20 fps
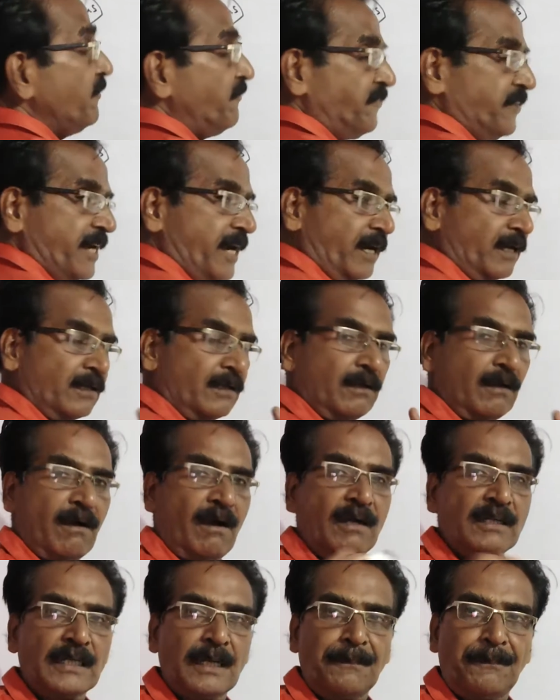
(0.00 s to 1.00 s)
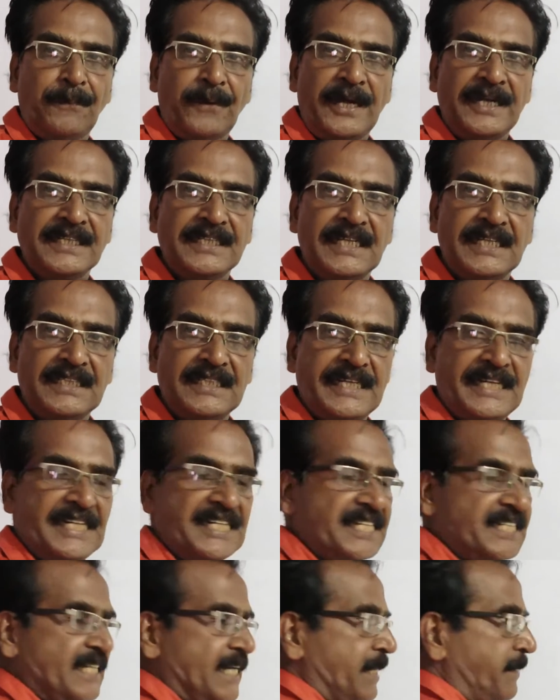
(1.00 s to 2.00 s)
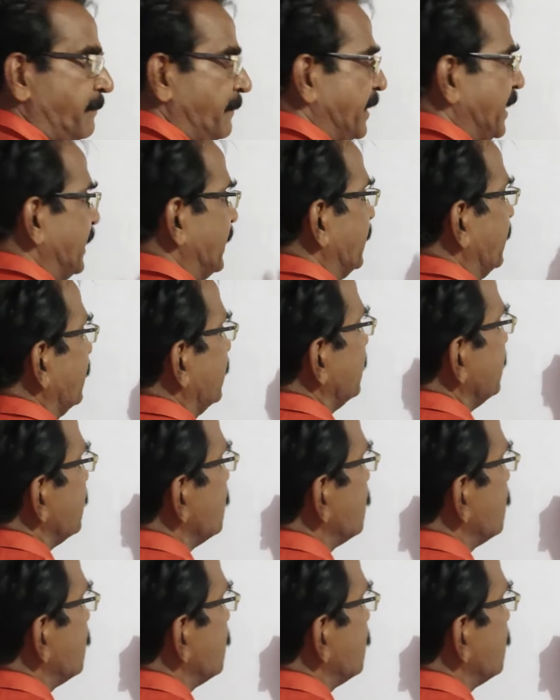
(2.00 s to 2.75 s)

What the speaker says: if we had not appointed the additional men,